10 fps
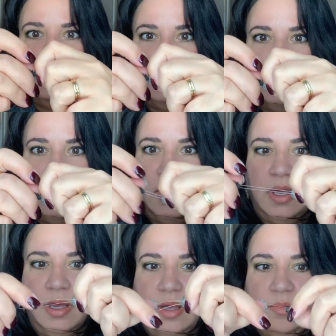pull it
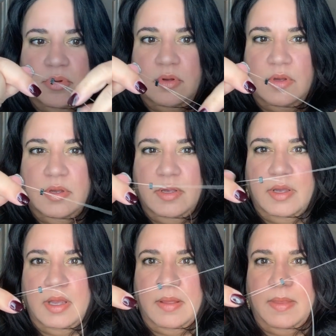up
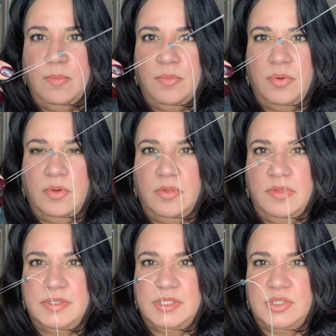and then pull
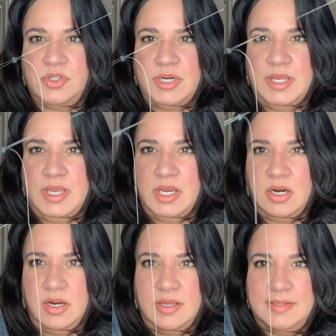the string
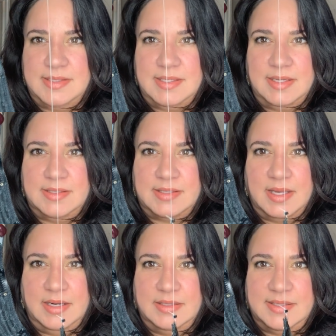here, you can see it's
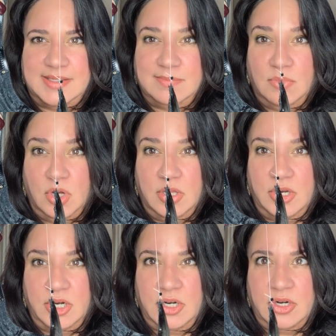getting
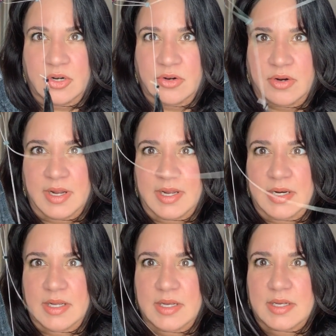smaller, right?